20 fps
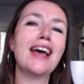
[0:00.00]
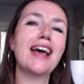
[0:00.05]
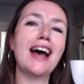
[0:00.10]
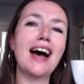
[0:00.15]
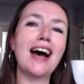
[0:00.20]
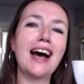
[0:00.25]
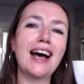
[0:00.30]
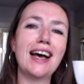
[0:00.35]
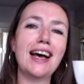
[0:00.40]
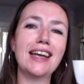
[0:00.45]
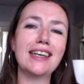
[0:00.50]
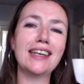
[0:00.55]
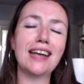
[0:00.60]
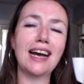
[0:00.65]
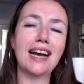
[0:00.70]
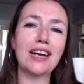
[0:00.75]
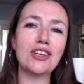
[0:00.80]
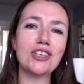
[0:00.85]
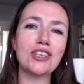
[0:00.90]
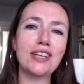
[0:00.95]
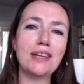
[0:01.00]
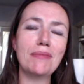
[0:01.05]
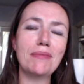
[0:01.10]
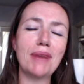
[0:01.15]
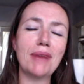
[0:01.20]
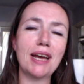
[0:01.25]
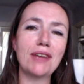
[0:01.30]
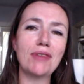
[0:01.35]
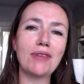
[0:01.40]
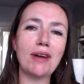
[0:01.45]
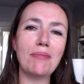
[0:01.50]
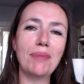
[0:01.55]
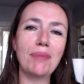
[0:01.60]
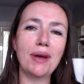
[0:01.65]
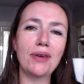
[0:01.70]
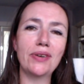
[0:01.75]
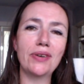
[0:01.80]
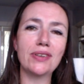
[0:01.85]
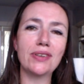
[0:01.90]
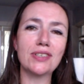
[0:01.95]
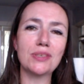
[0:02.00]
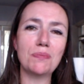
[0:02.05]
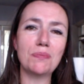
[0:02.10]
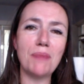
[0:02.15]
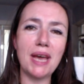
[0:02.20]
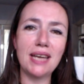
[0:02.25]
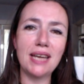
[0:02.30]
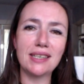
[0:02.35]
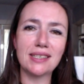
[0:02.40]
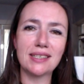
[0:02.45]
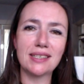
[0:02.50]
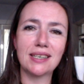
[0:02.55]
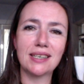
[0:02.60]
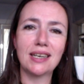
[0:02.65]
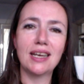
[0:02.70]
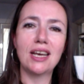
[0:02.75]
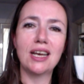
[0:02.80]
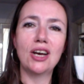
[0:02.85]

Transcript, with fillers: And actually, my grandparents met